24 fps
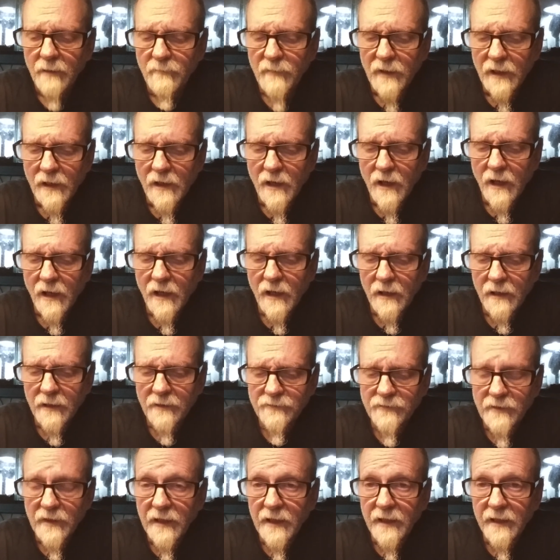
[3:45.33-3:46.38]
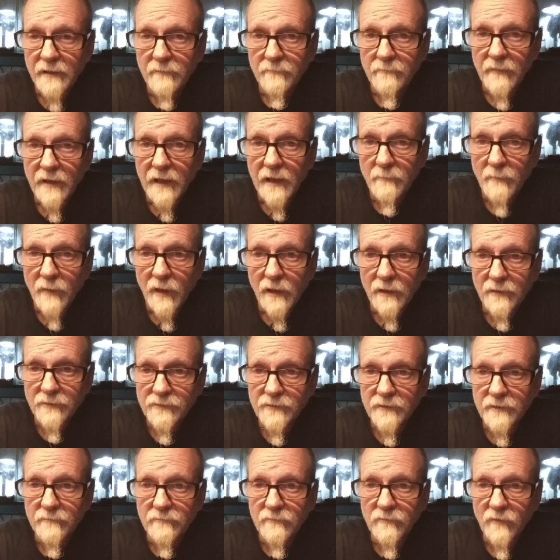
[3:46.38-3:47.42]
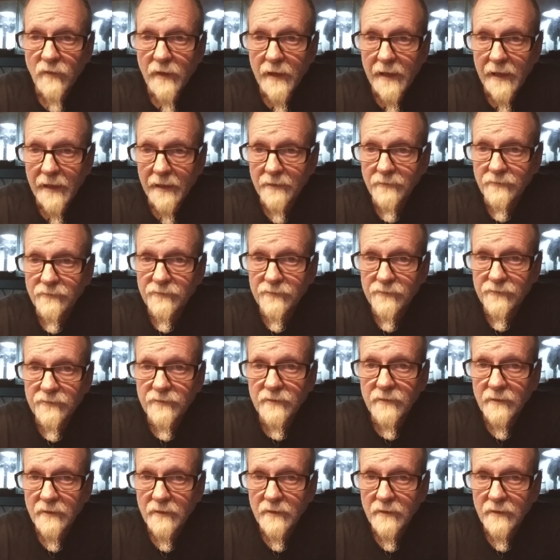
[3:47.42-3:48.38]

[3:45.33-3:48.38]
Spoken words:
because I bought some rats